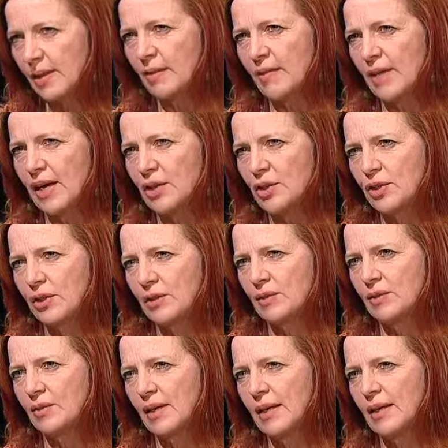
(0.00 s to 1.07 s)

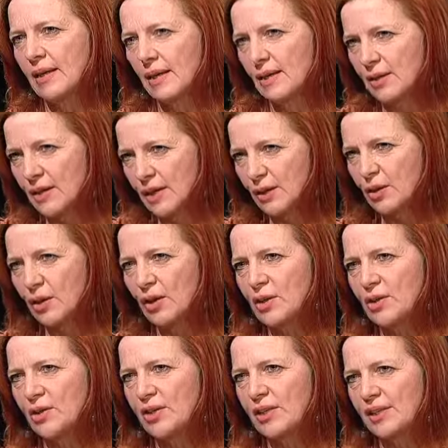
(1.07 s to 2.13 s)
innovation and
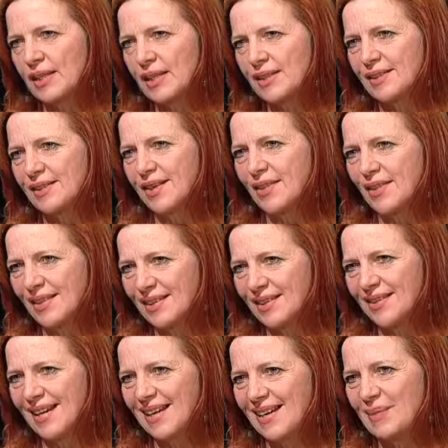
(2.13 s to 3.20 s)
technology sense, I
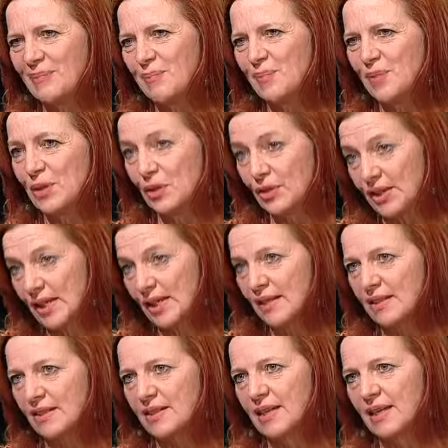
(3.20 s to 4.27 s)
think New
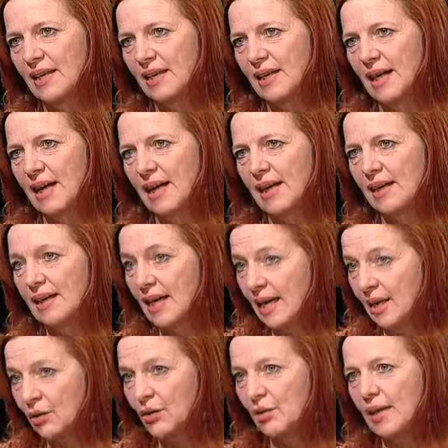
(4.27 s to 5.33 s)
Zealand
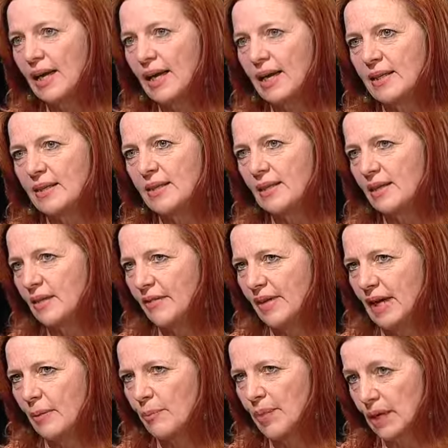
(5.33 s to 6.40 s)
can create and
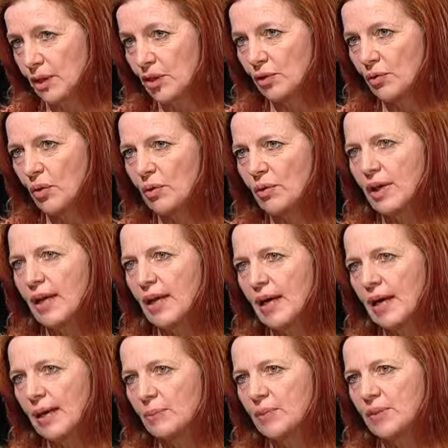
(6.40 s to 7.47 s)
develop much stronger
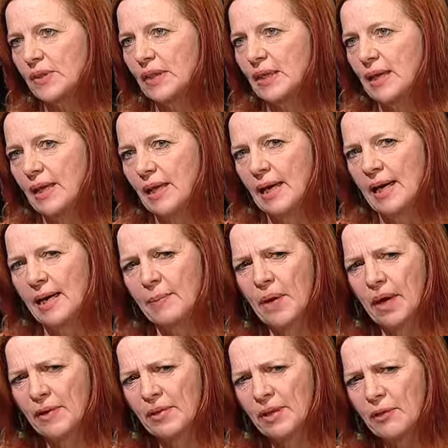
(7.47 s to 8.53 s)
hubs.
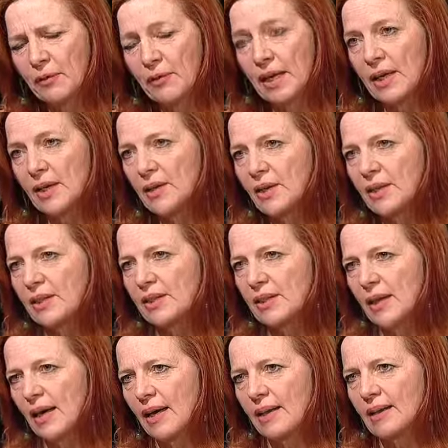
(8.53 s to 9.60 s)
I think for areas
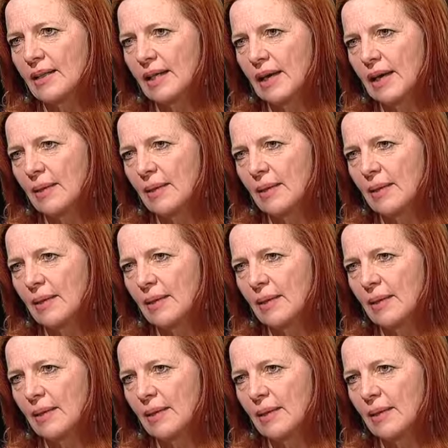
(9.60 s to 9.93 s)
like